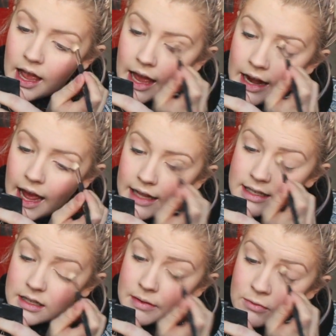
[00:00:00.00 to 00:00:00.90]
and
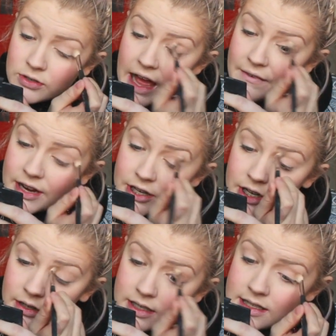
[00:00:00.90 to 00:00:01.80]
adds a little bit more
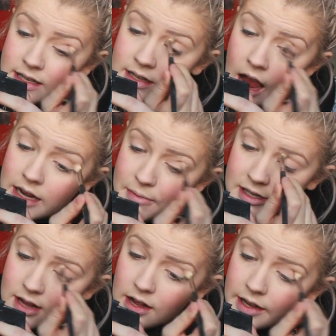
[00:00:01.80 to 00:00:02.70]
definition because it's a tiny
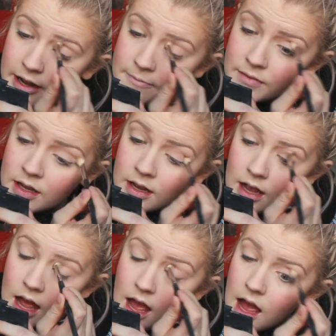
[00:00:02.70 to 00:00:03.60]
bit darker.
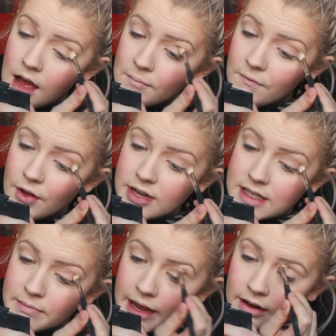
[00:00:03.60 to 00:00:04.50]

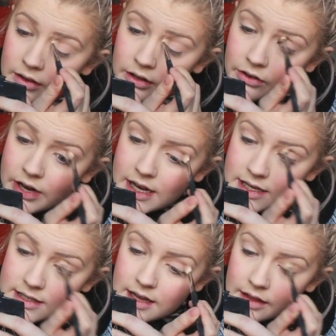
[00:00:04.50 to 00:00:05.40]
Focus it mainly on the
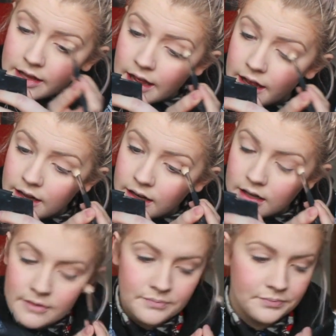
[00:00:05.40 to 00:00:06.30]
crease, and then
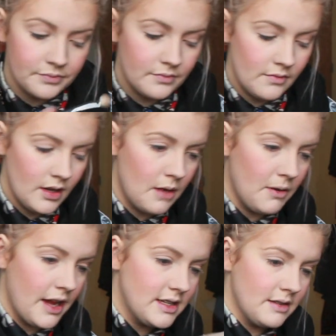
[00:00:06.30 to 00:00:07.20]

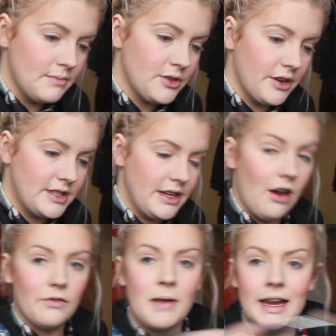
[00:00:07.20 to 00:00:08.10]
apply it to the majority
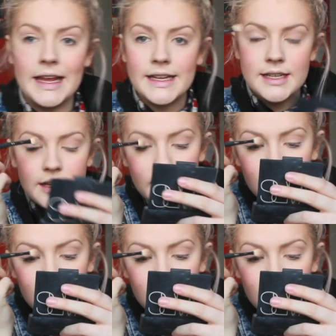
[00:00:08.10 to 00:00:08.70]
of my lid.